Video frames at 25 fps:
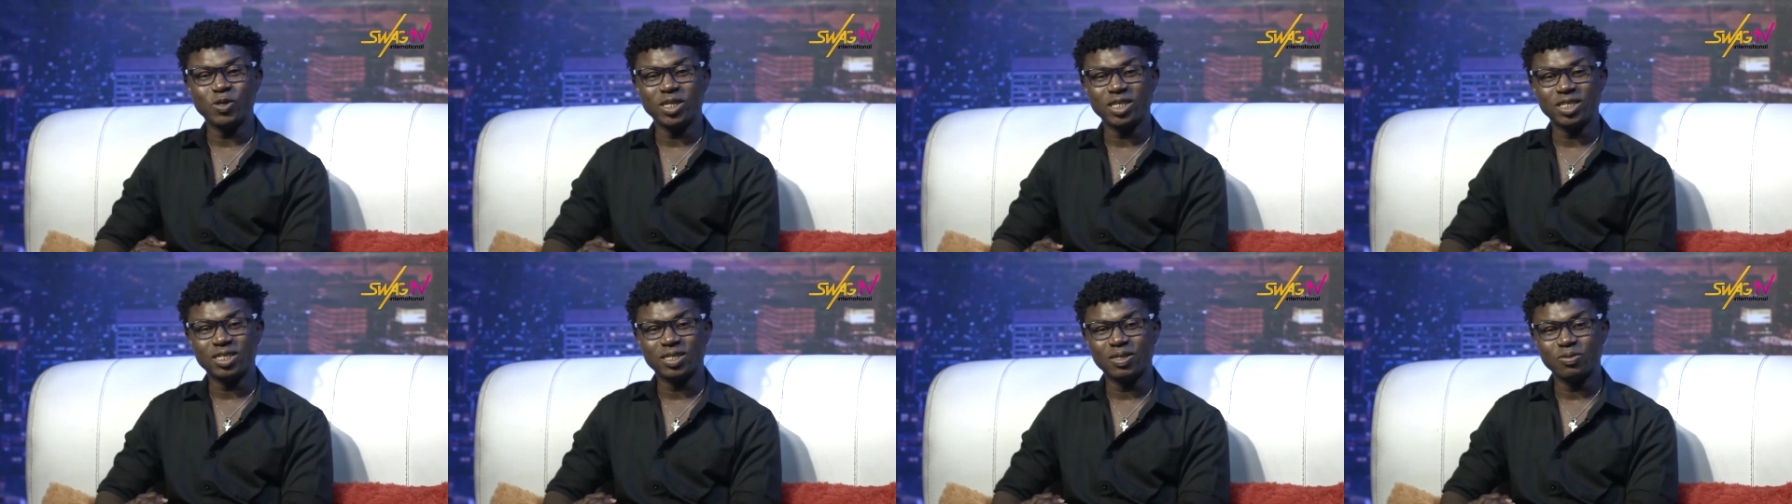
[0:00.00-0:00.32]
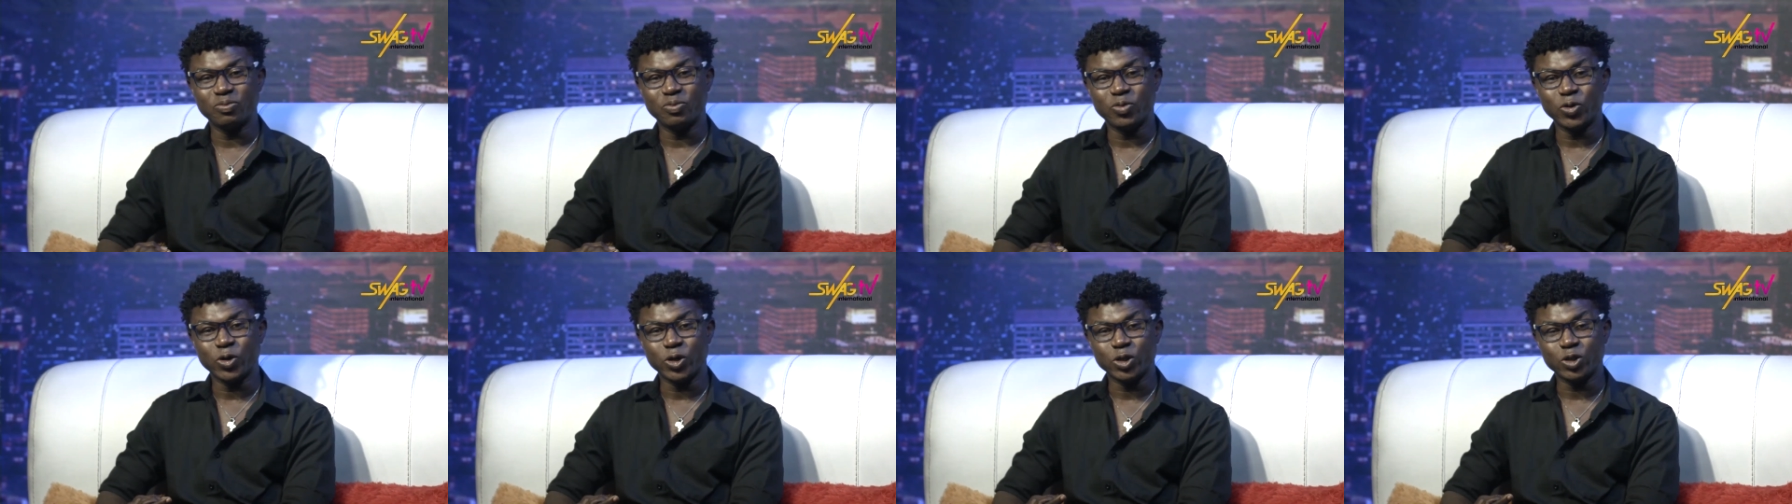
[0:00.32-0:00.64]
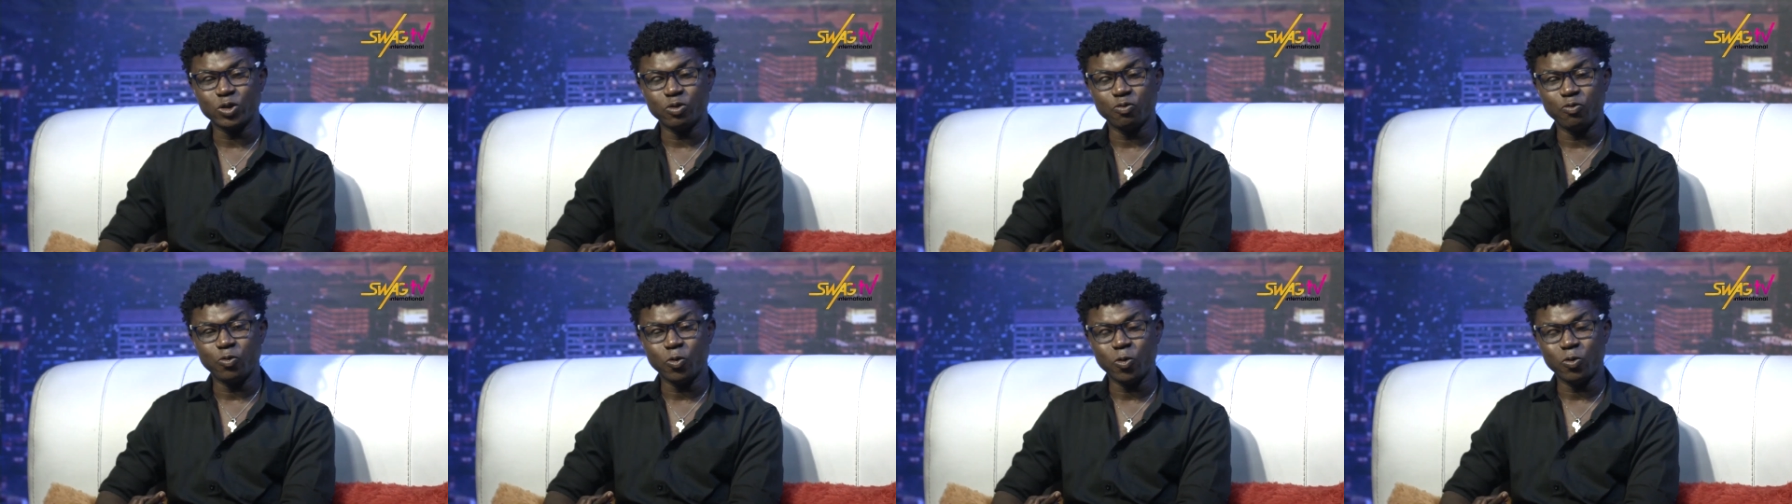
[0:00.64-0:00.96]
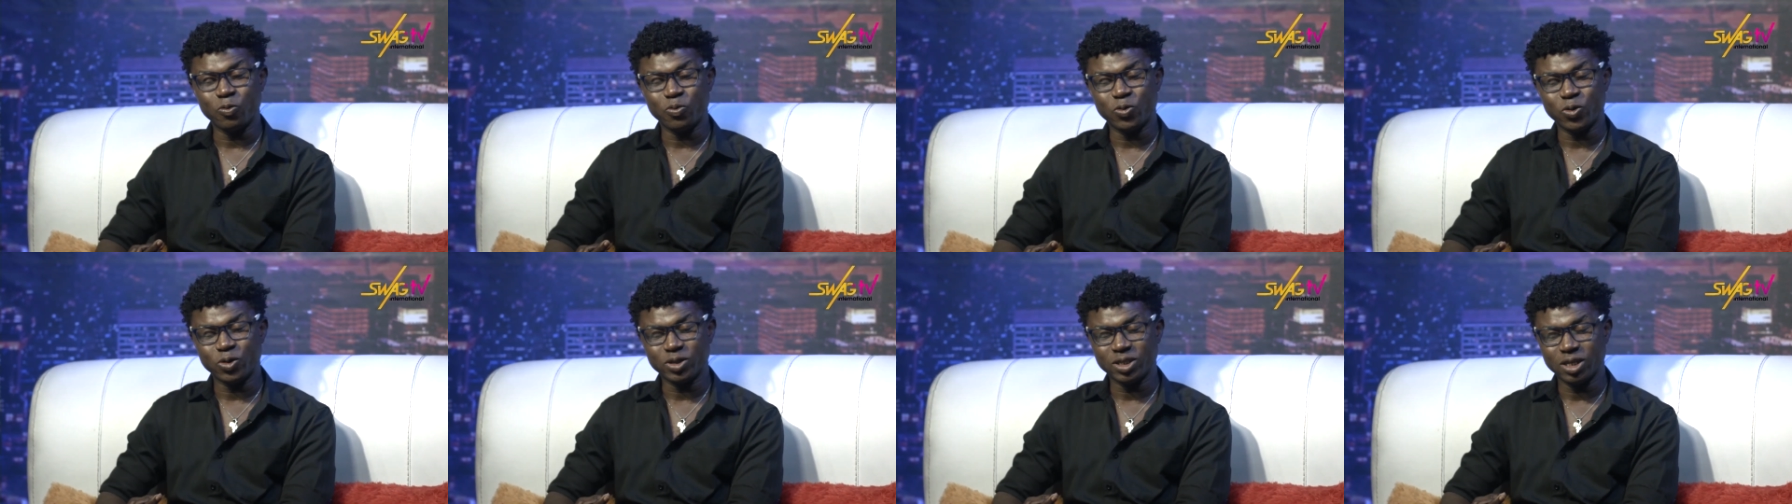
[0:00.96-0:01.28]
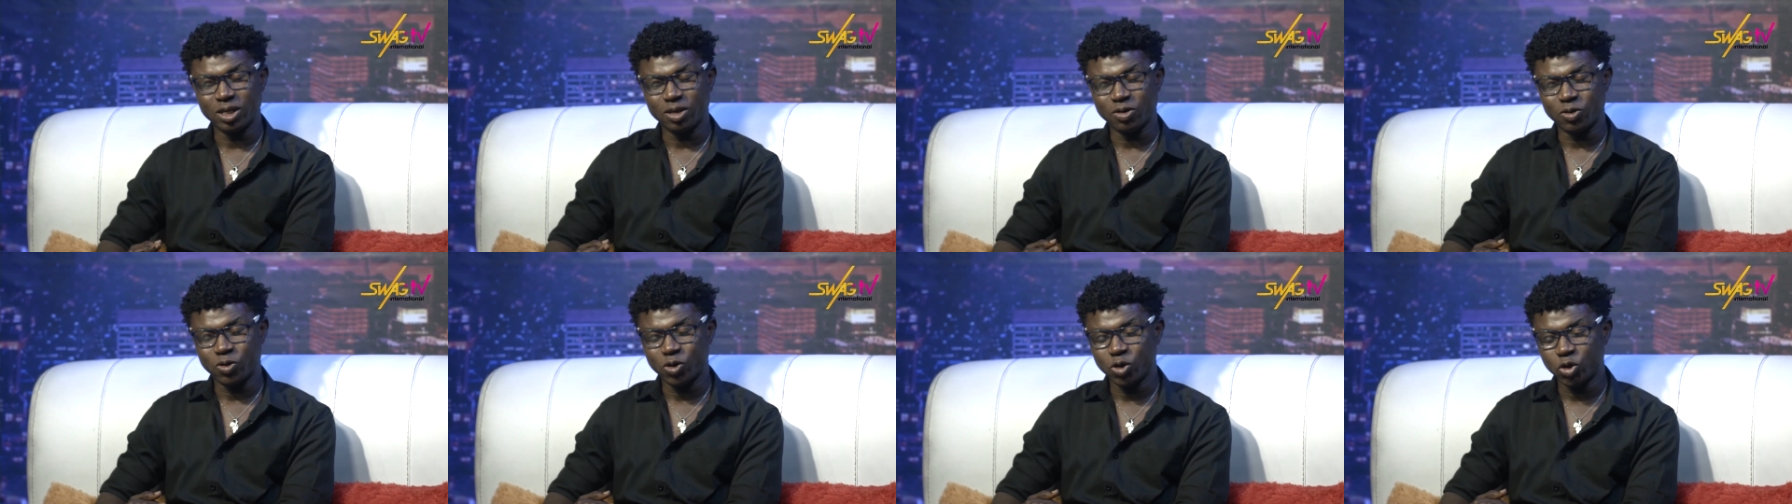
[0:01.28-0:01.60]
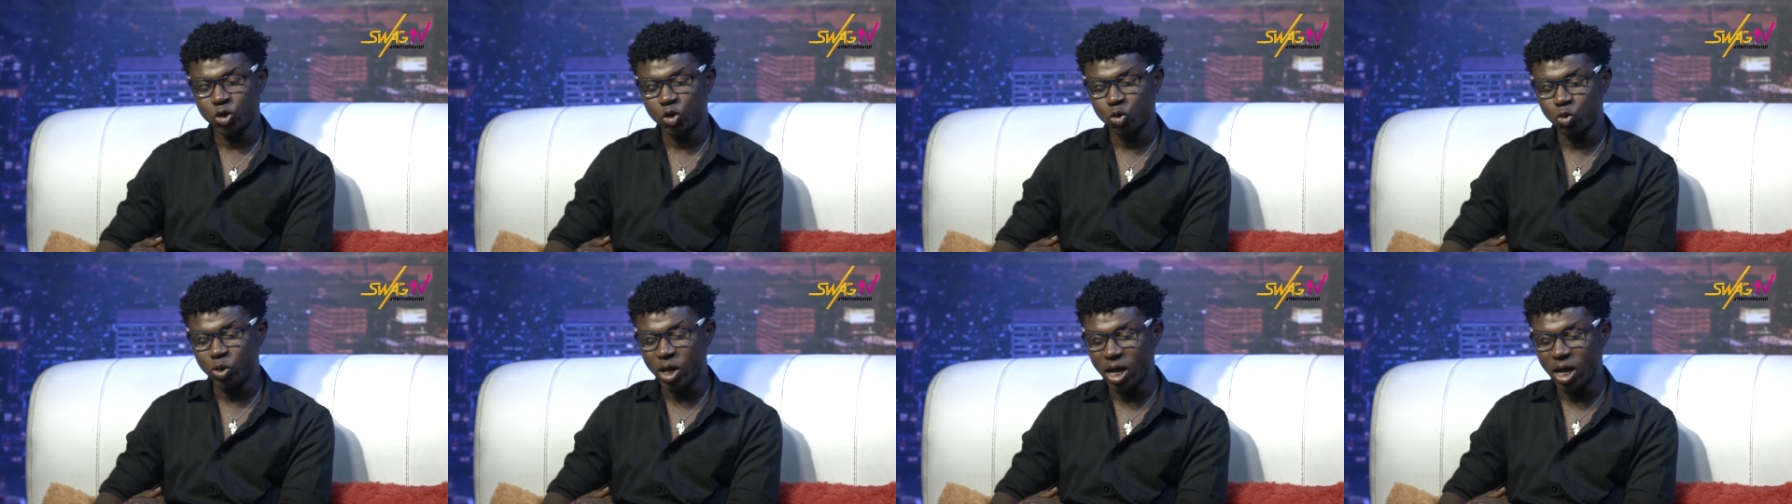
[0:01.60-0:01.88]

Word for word: with the boss of all boss. And of course,